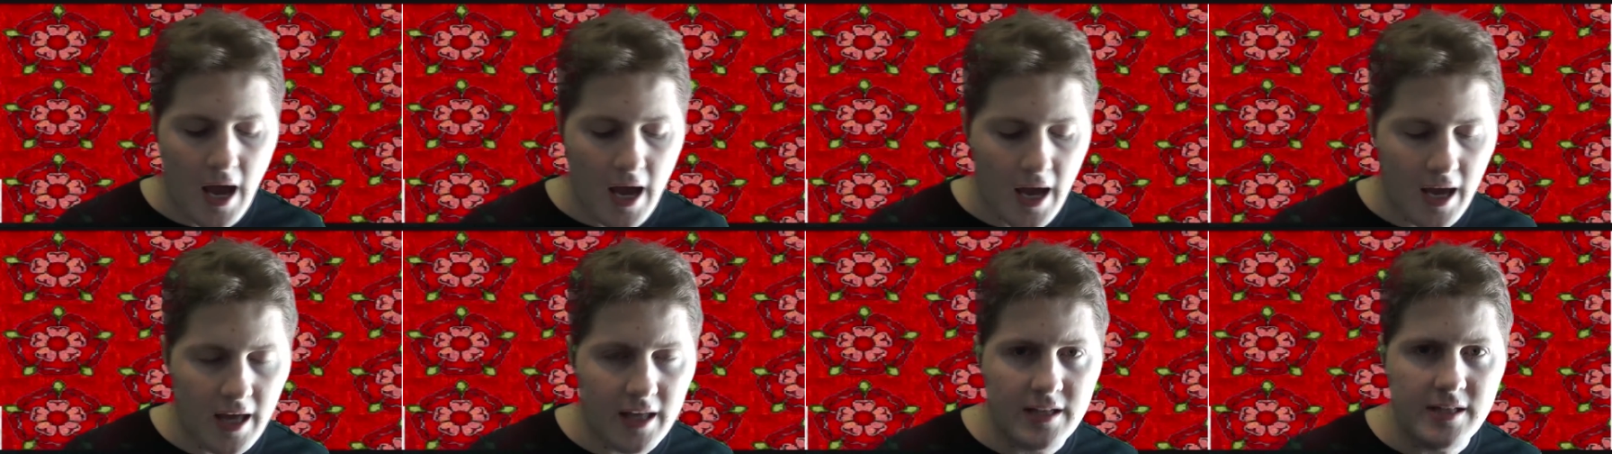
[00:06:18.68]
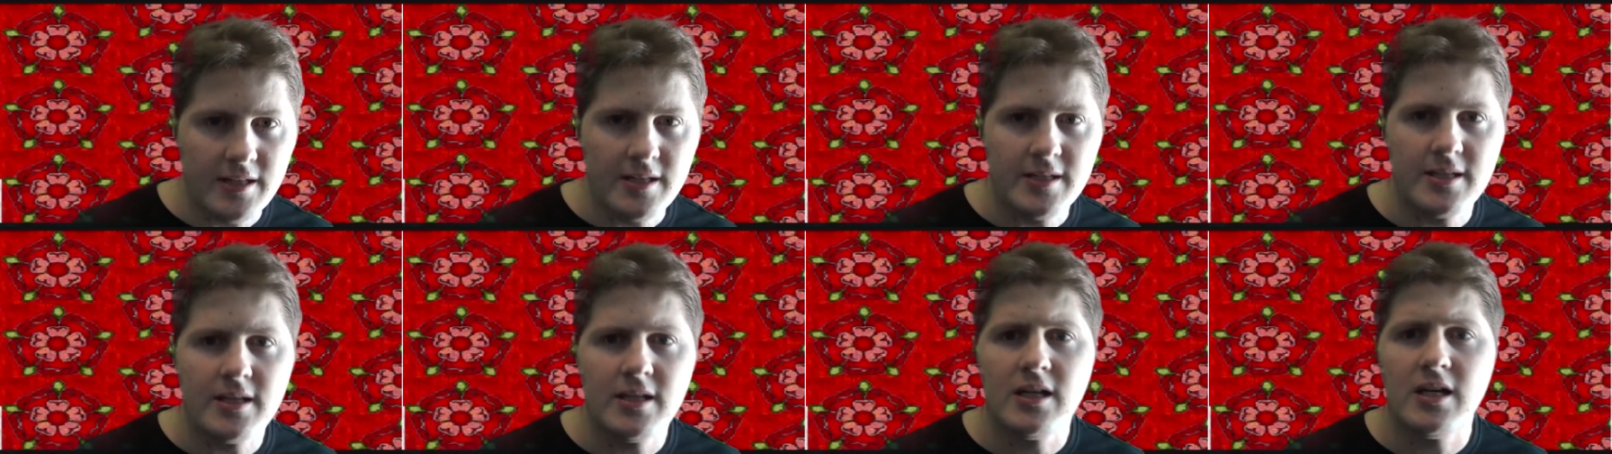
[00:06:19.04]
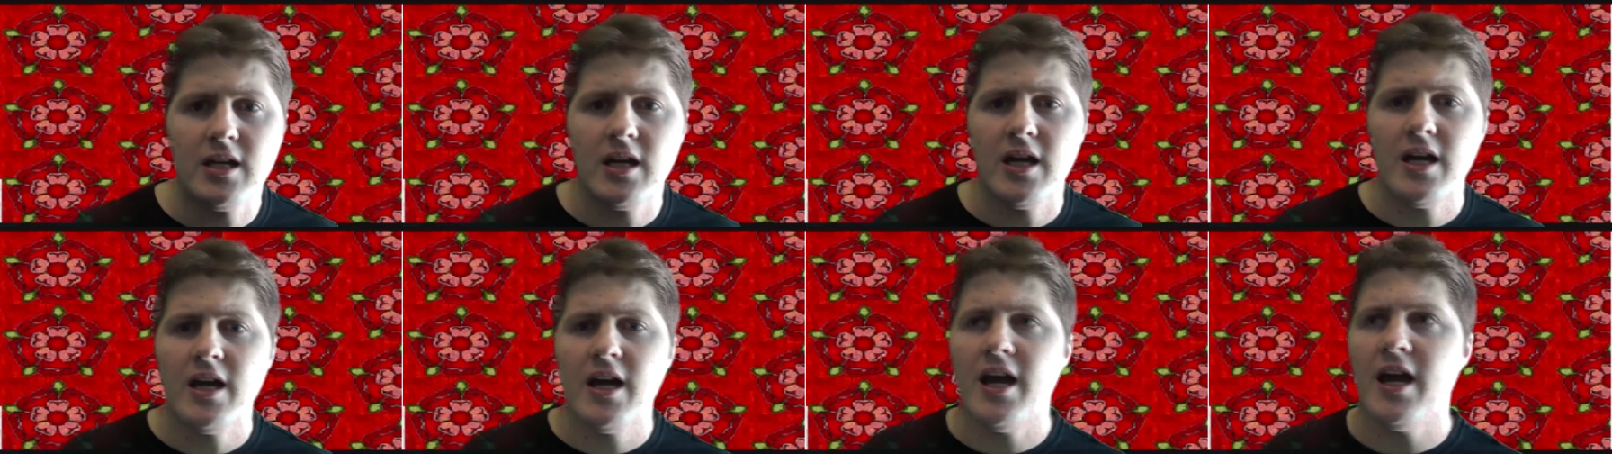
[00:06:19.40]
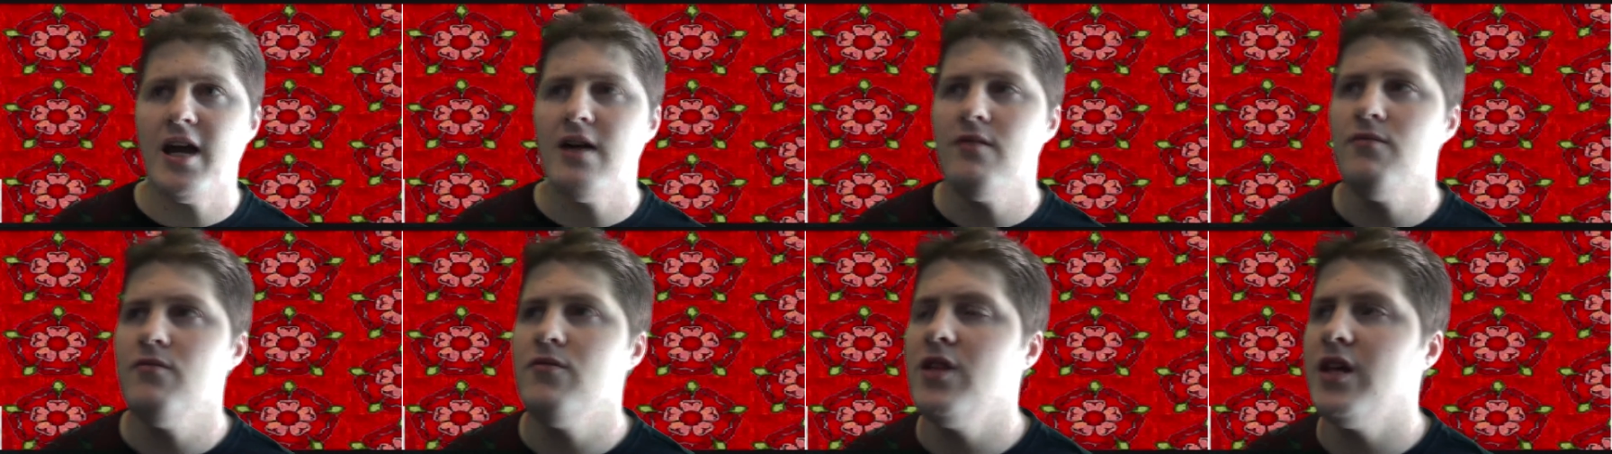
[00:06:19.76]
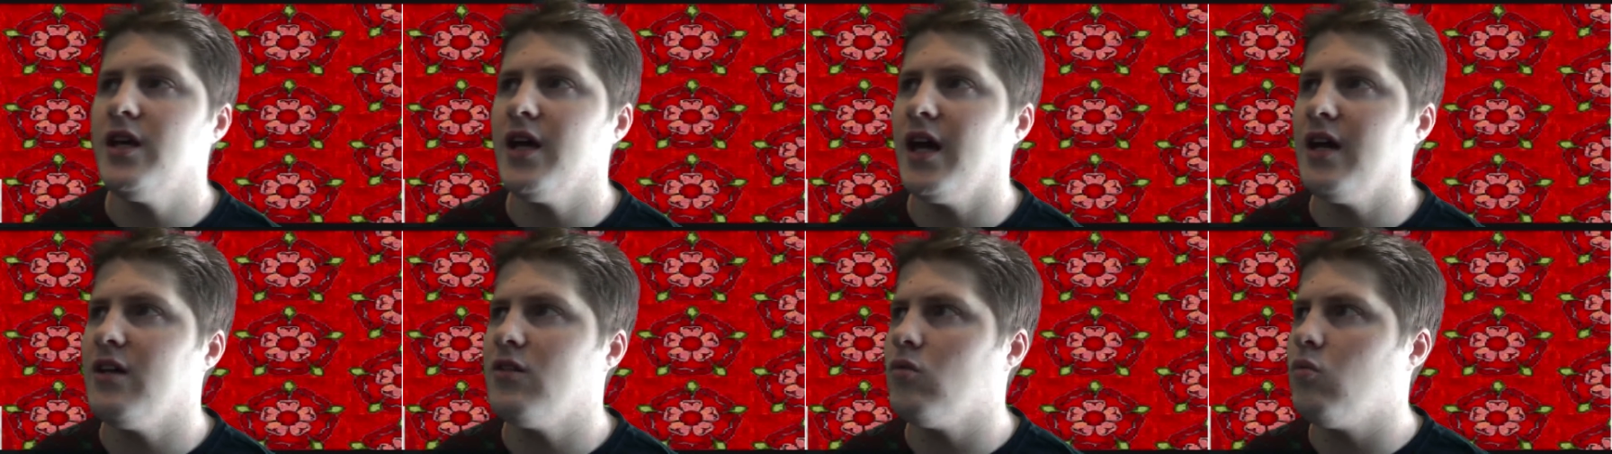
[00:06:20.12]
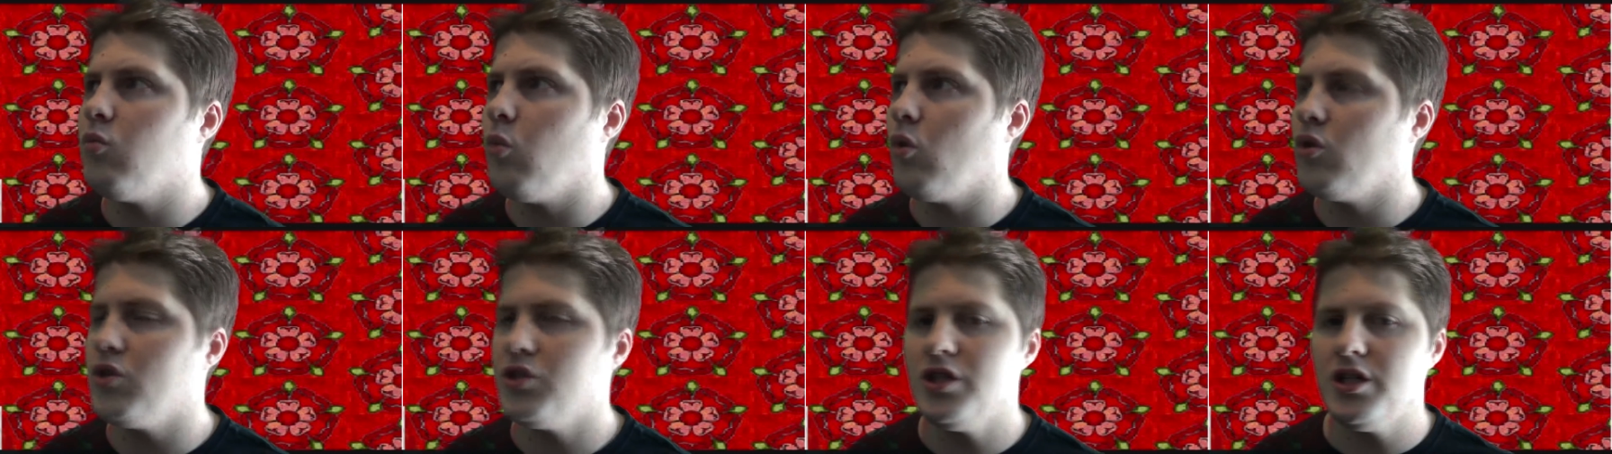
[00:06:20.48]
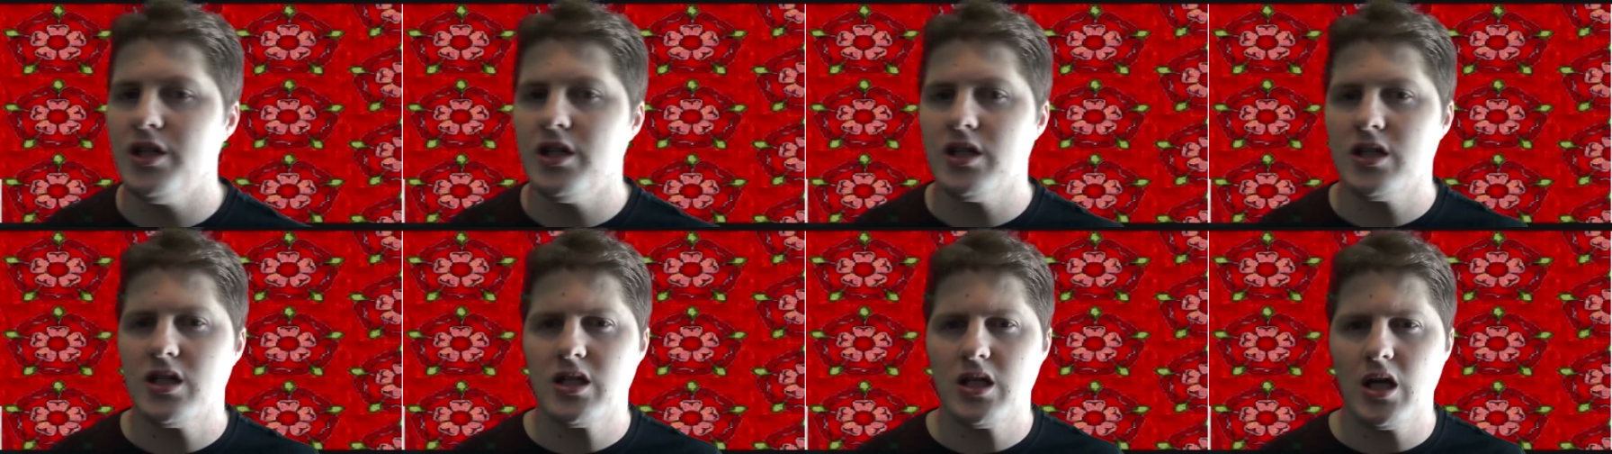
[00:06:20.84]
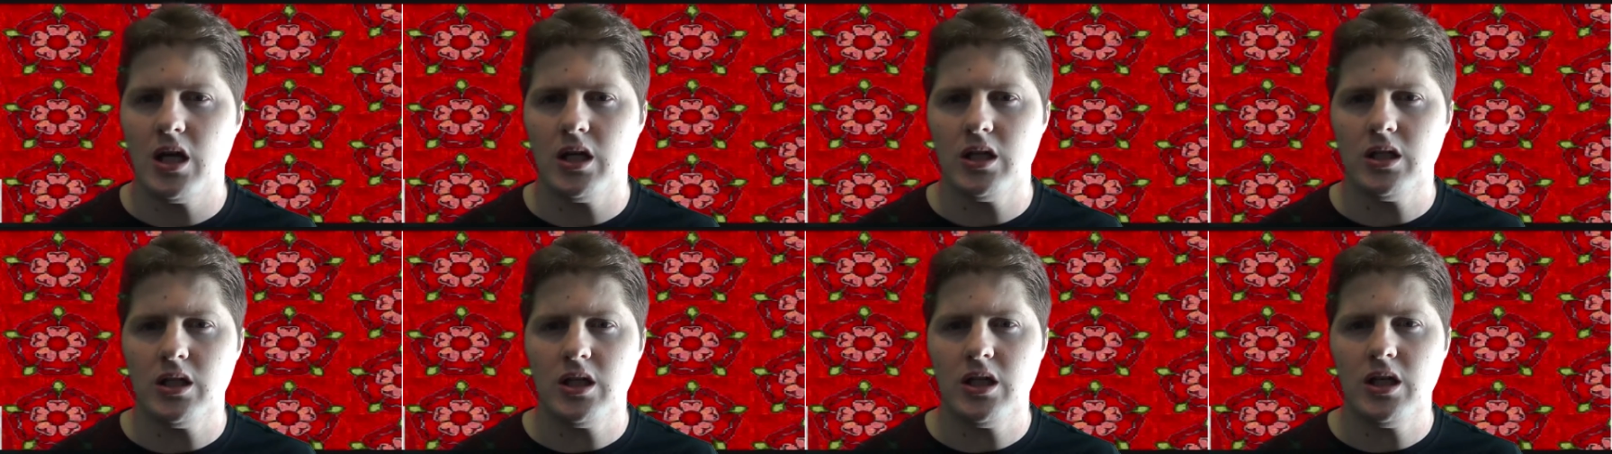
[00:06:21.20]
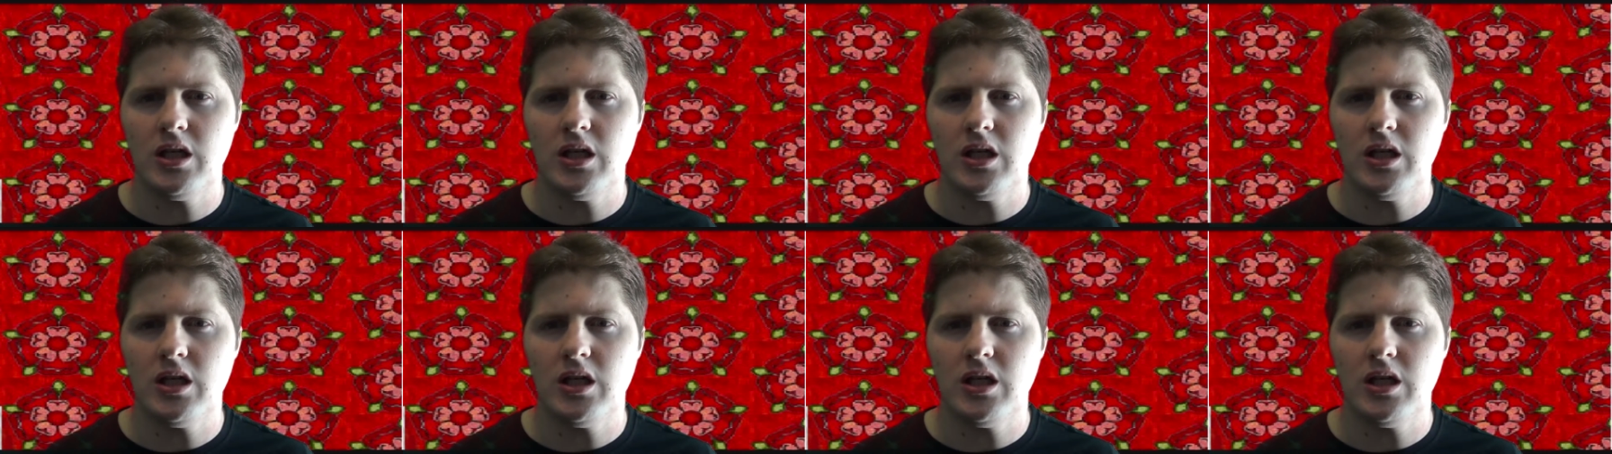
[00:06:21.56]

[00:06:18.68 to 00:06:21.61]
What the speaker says: And Henry VIII wanted a son.